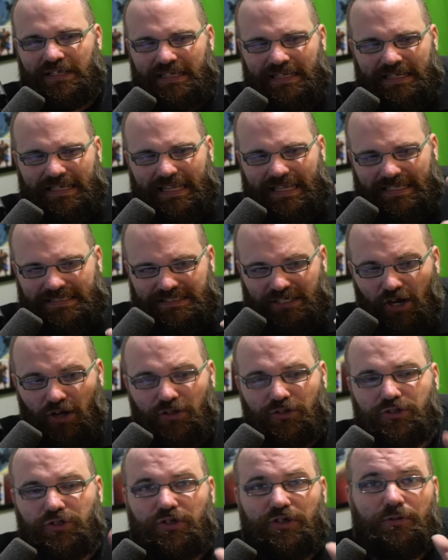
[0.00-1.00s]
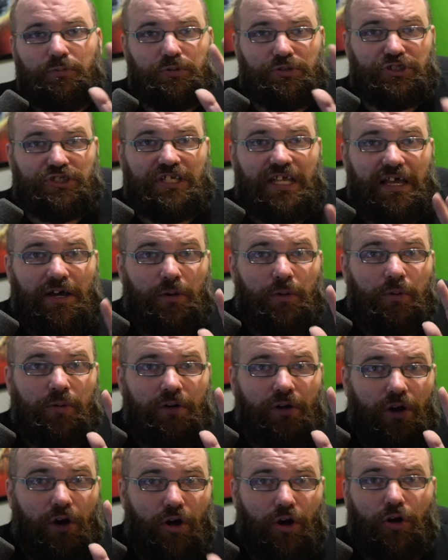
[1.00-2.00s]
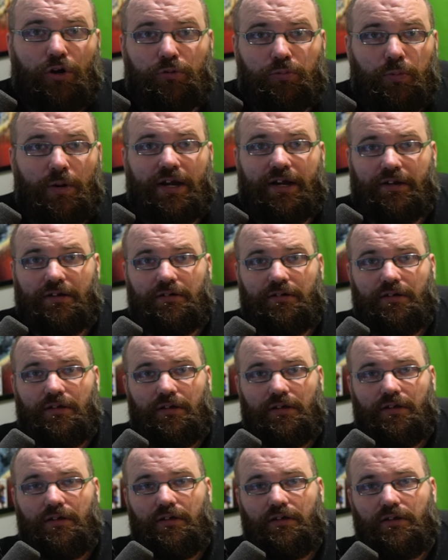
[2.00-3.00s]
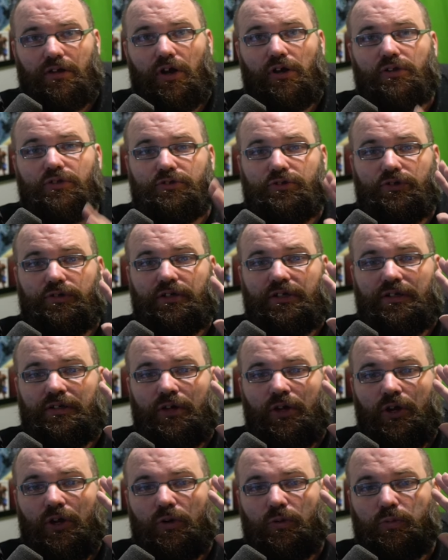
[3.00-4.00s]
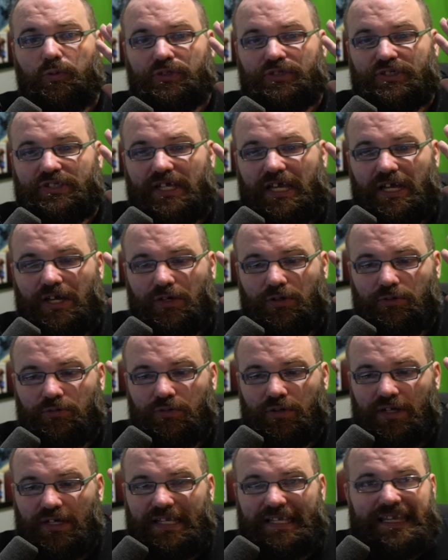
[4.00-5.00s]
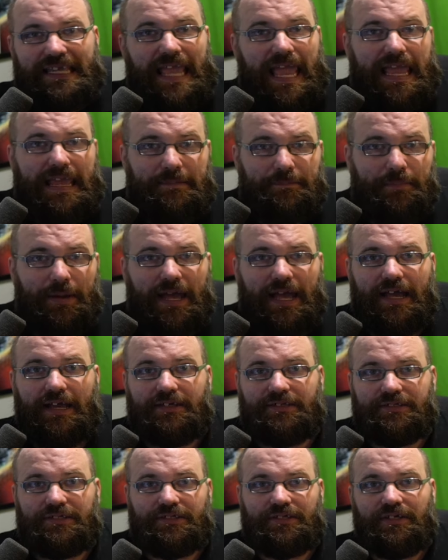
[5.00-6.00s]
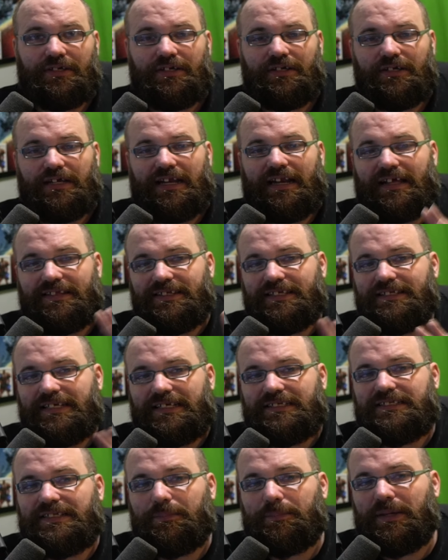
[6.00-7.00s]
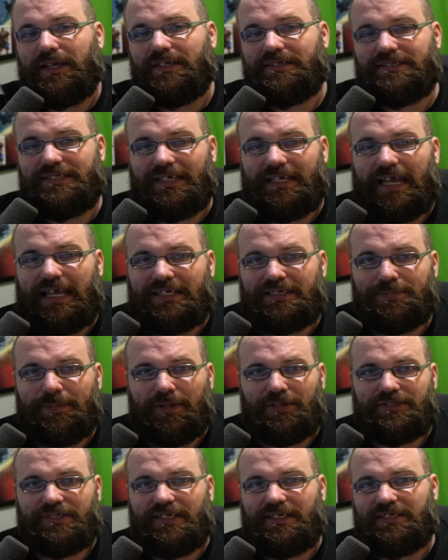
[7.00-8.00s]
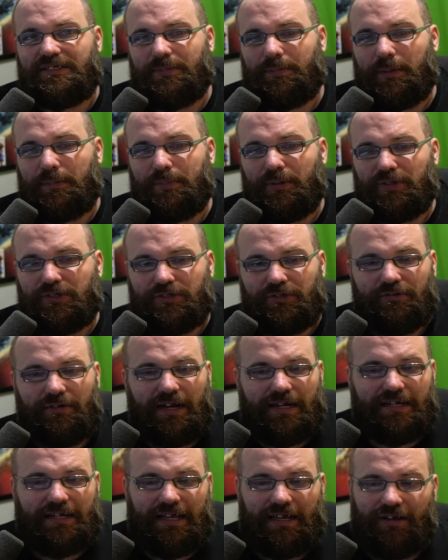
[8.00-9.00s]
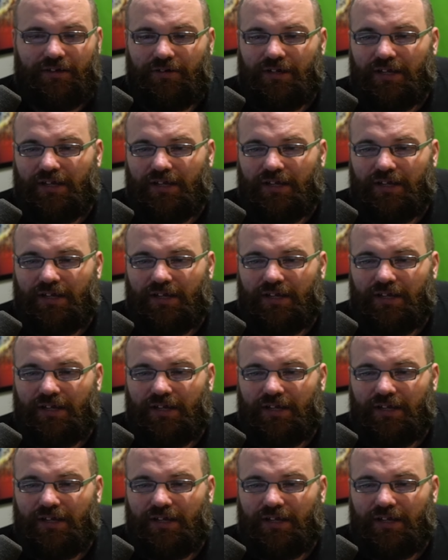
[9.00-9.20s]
is Call of Duty will sell hardware. Call of Duty will sell Game Pass. And I think that's the biggest thing Xbox needs to be pushing right now.